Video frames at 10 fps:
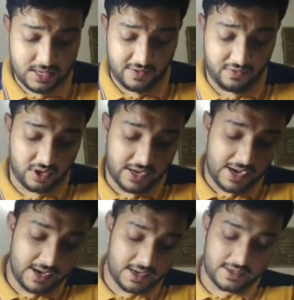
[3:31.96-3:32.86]
if we
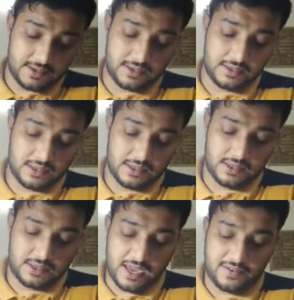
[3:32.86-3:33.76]
read it,
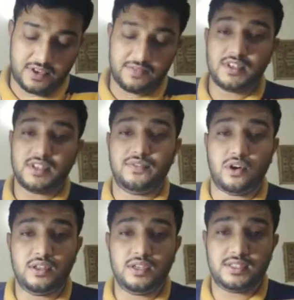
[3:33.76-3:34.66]
they have given the
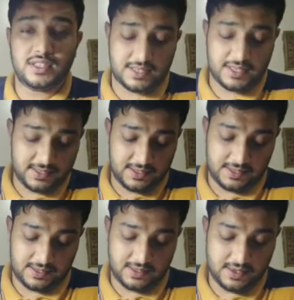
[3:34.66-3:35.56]
following
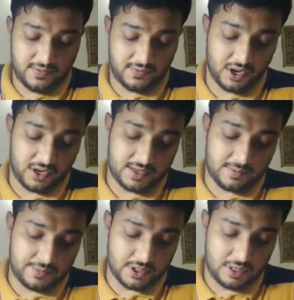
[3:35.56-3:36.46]
sentences. For
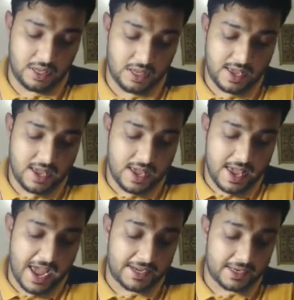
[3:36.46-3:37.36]
example,
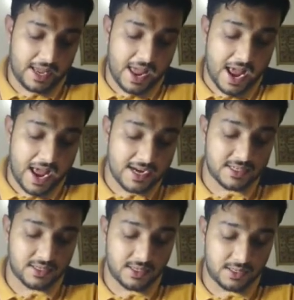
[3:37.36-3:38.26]
an
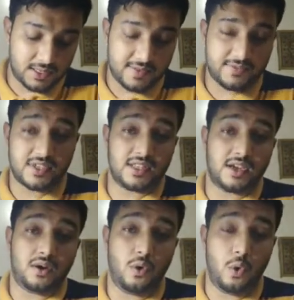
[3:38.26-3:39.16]
ant lives in a
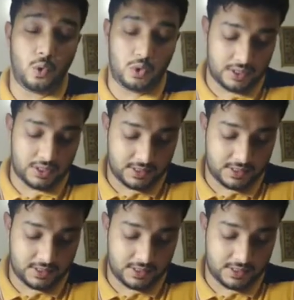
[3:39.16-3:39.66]
hole.